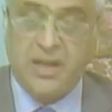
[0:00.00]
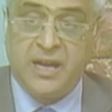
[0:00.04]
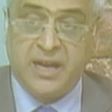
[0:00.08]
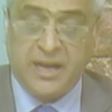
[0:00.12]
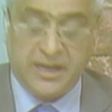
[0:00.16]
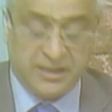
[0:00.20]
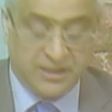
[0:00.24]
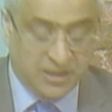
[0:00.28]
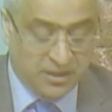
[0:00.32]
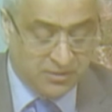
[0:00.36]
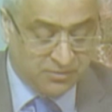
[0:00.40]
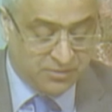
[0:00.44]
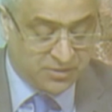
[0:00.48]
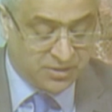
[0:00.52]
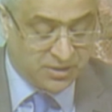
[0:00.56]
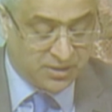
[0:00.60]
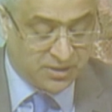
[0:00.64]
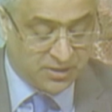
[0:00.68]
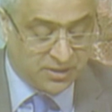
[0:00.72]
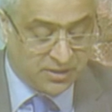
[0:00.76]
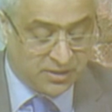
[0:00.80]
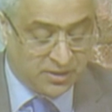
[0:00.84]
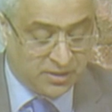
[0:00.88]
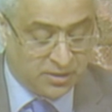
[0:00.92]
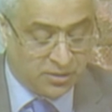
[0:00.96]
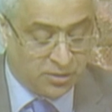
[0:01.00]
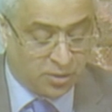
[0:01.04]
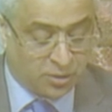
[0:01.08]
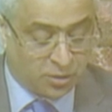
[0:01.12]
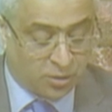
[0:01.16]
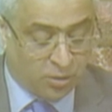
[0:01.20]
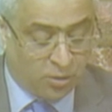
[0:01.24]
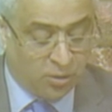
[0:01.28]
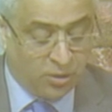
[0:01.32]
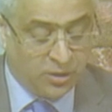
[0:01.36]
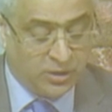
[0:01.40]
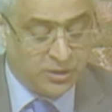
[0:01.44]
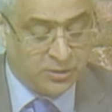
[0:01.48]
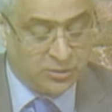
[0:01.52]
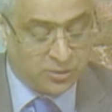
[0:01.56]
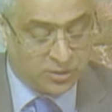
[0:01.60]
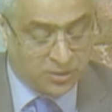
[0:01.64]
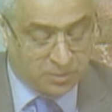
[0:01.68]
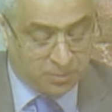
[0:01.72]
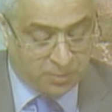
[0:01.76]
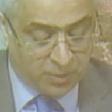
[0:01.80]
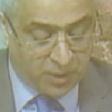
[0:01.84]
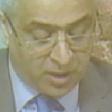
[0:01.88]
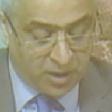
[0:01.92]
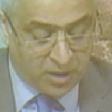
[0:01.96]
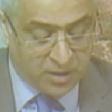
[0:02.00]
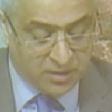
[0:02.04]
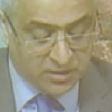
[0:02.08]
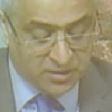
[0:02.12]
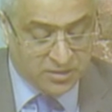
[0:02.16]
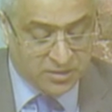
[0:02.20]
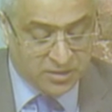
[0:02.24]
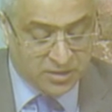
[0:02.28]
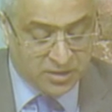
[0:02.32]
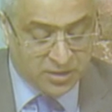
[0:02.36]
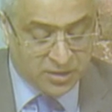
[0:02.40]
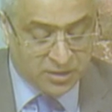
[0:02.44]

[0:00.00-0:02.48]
a duty not only to the past,